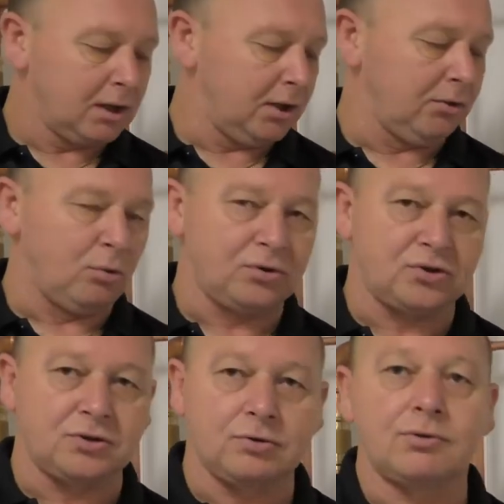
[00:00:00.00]
In order
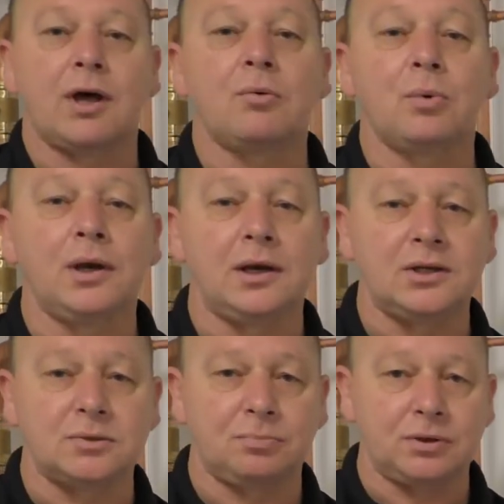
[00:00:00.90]
to do that, we
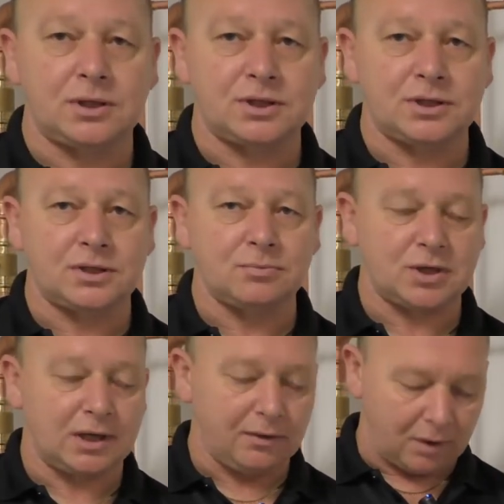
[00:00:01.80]
need to put the system
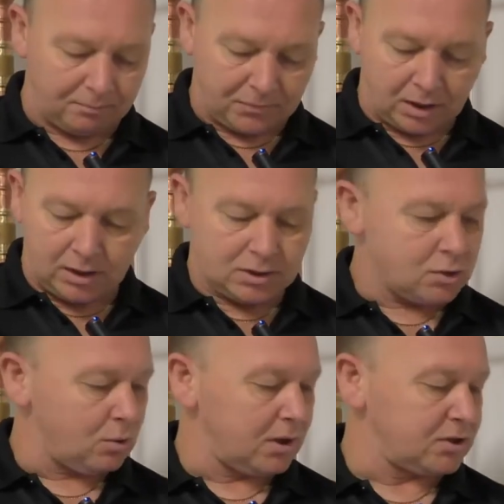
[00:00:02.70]
together.
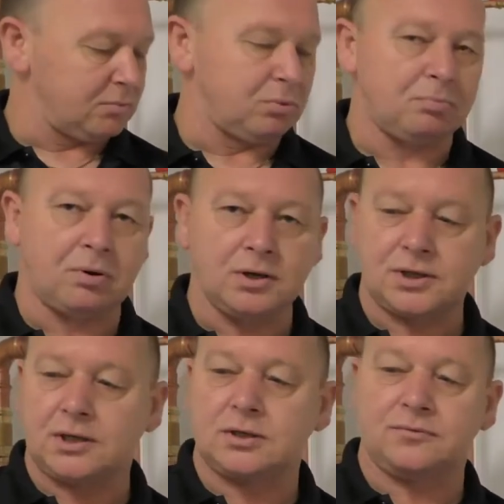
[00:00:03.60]
Quite a simple
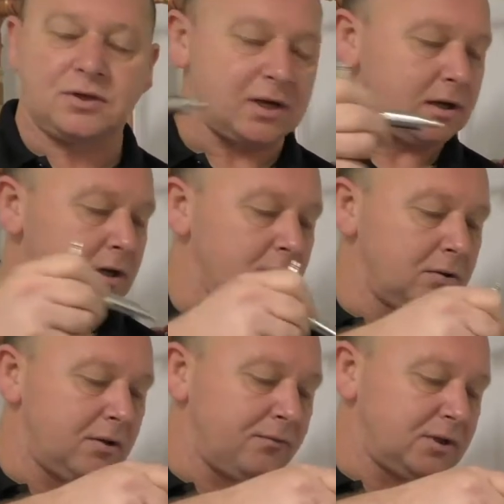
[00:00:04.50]
process of taking the
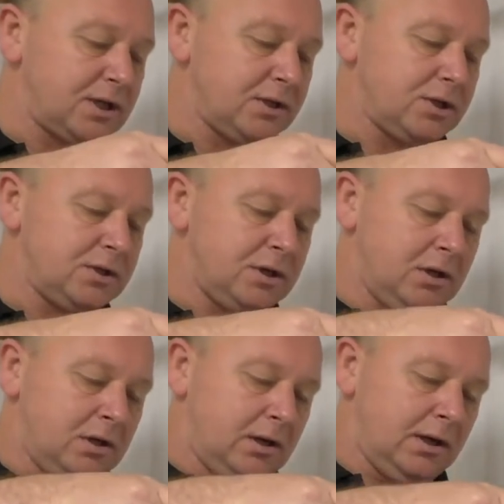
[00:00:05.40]
different sensors
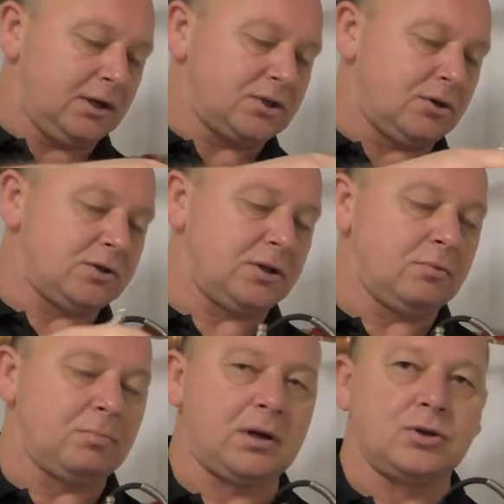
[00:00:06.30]
and inserting
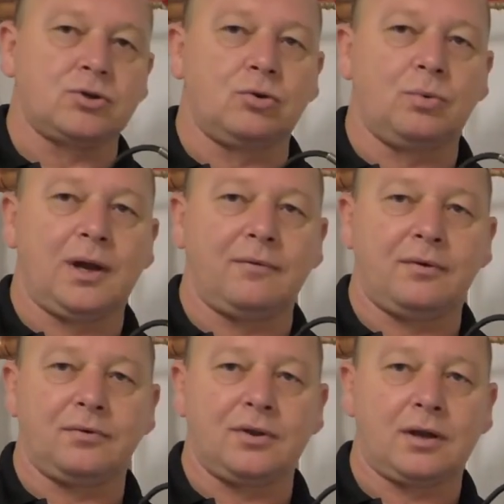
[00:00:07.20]
them, making sure we have
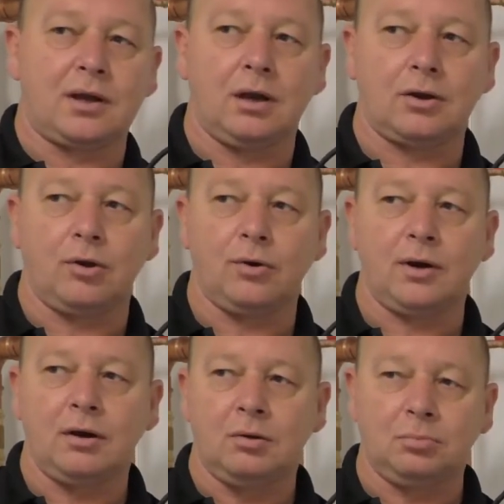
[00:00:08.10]
everything
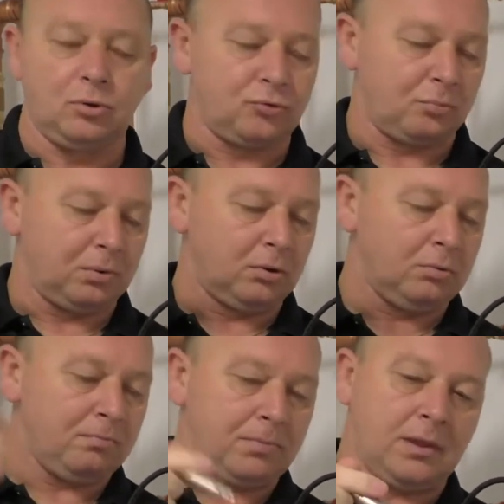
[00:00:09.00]
color-coded, blue to
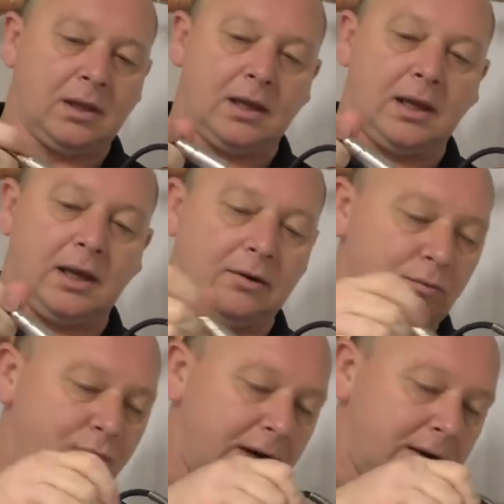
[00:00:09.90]
blue, and
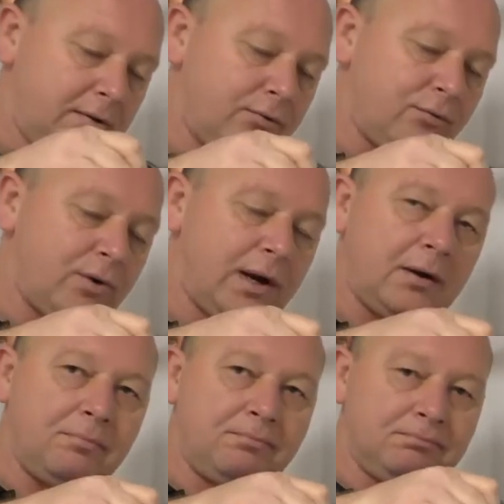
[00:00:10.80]
red to red.